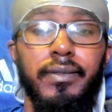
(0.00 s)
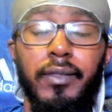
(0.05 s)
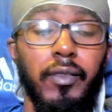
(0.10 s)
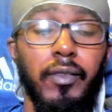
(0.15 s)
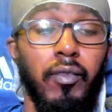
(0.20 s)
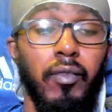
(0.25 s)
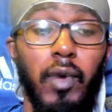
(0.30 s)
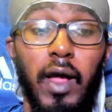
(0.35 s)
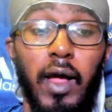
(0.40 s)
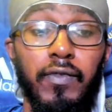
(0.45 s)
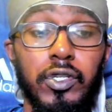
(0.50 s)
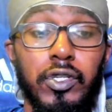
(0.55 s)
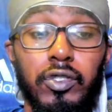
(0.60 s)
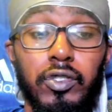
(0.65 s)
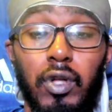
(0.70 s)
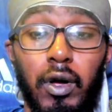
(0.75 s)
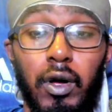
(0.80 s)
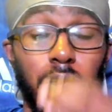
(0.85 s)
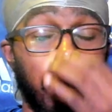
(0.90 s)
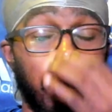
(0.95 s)
We have to
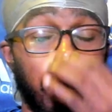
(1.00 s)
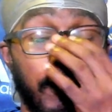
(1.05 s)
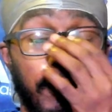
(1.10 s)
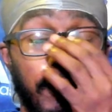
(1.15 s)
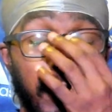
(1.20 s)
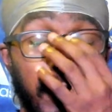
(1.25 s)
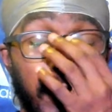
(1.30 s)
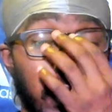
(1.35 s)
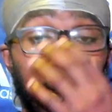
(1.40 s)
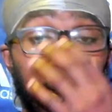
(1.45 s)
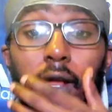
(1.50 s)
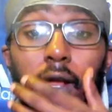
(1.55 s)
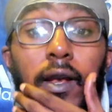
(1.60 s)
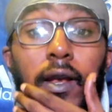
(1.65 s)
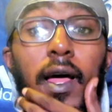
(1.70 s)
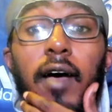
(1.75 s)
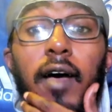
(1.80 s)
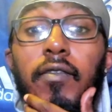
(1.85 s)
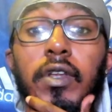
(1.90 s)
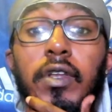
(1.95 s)
start thinking and
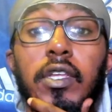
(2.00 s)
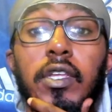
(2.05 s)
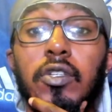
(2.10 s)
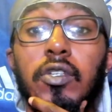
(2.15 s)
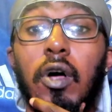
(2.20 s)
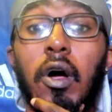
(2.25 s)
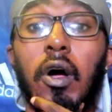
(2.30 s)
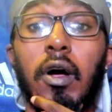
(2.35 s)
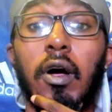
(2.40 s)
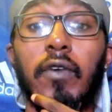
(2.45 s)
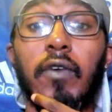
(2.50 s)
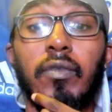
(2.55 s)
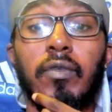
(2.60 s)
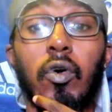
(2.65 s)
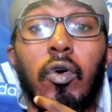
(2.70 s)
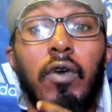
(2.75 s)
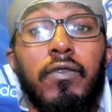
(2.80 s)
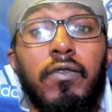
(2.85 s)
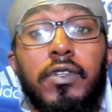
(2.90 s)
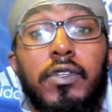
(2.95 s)
having these uncomfortable
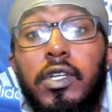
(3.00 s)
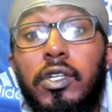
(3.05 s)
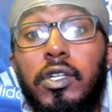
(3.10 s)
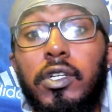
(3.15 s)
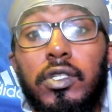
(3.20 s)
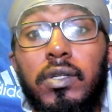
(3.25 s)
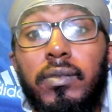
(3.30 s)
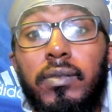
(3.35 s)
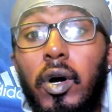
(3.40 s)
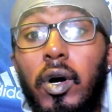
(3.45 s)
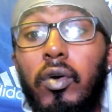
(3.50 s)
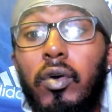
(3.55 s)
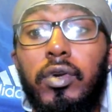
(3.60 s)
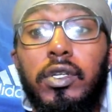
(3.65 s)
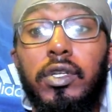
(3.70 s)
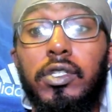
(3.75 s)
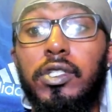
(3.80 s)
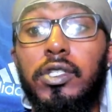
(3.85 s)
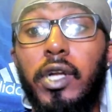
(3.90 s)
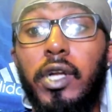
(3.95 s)
conversations about Reece
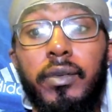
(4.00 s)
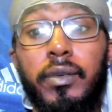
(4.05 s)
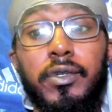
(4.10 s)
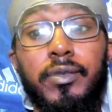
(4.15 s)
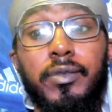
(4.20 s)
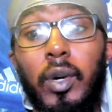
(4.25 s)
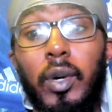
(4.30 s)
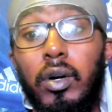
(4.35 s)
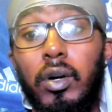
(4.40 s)
James, but